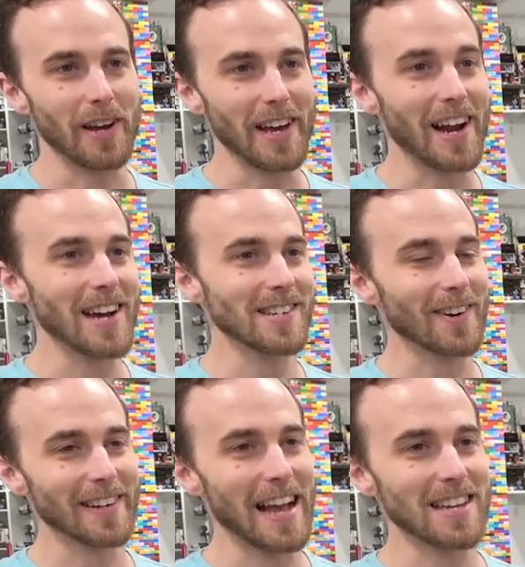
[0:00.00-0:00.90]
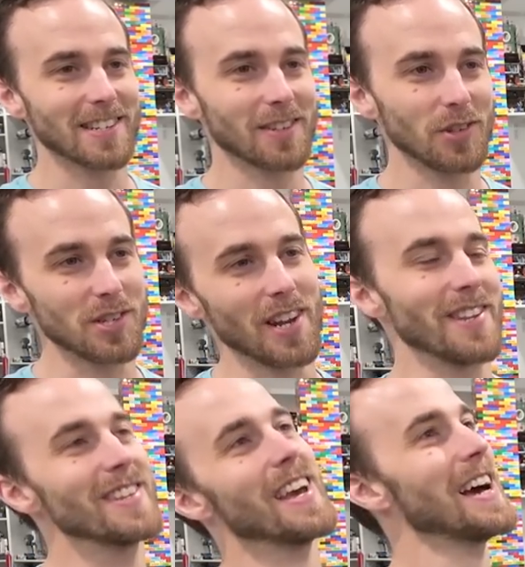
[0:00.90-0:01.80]
And I sarcastically said,
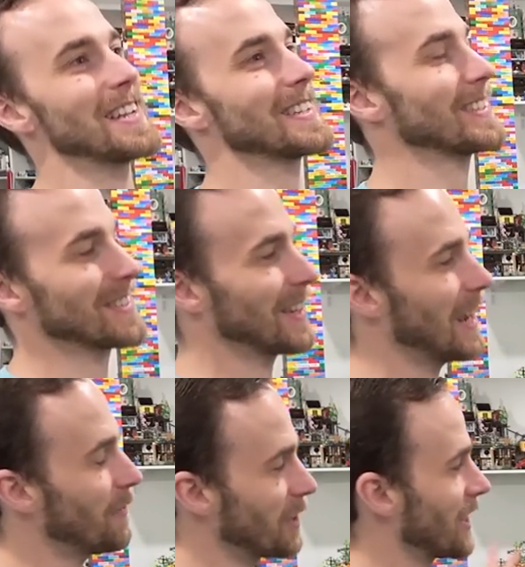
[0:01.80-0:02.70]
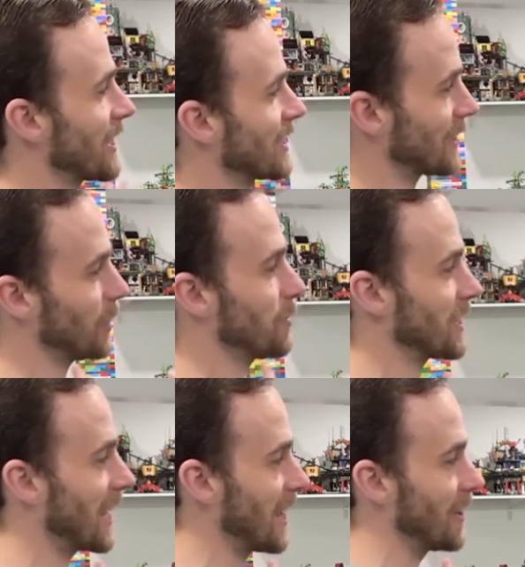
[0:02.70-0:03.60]
yes, everything is glued
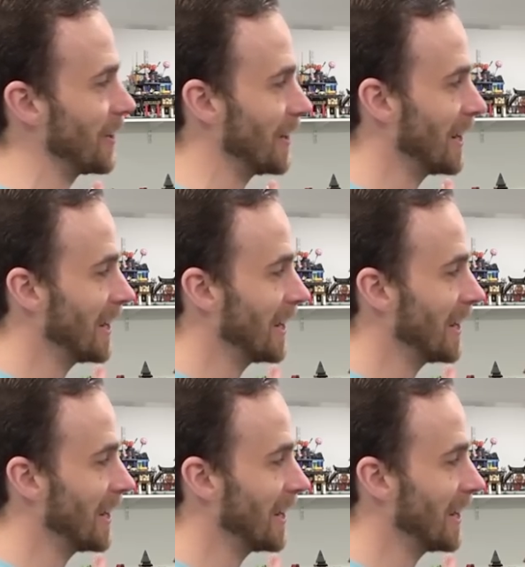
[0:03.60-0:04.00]
together